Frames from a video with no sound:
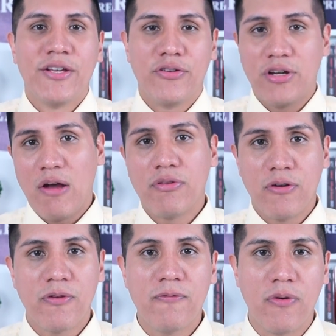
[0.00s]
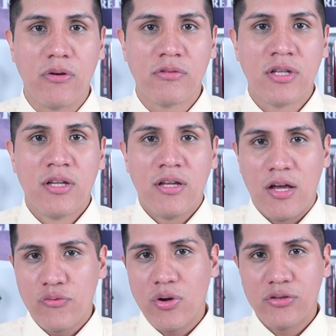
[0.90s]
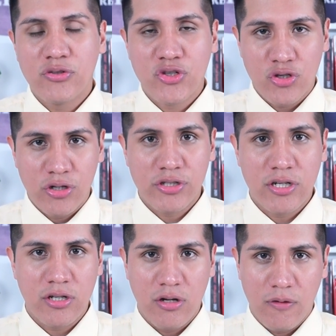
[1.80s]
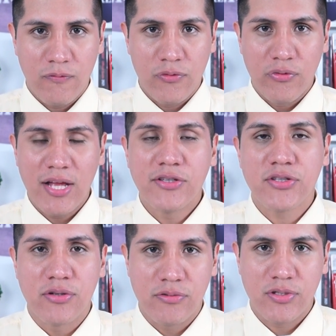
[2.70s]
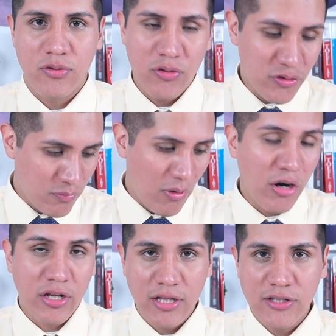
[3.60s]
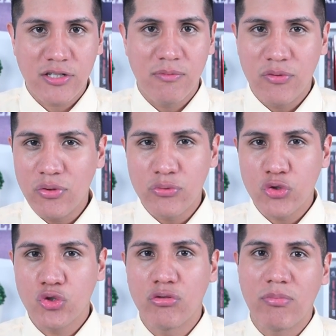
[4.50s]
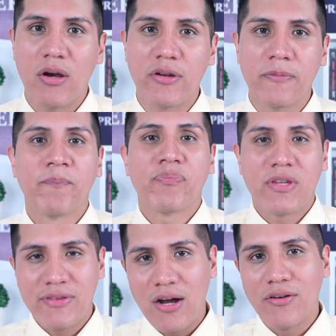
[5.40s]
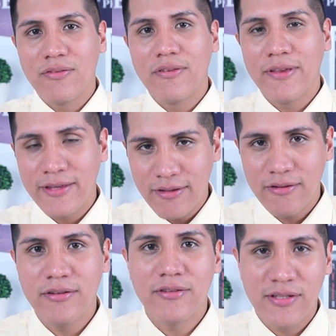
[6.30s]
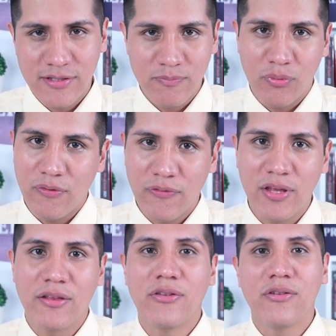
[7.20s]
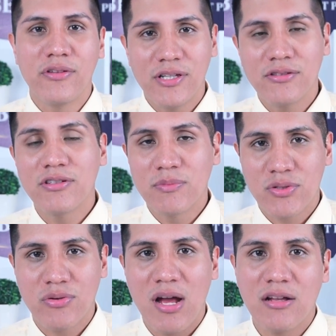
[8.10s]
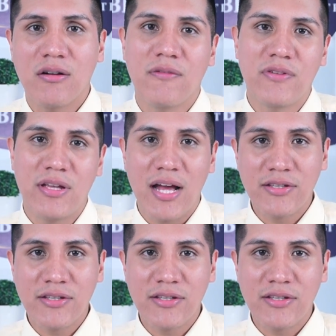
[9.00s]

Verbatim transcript: you don't have enough info and you are not certain of your answer. So you just mark an answer, but you're not sure about it. Now, here, that's important thing. You need to keep track of the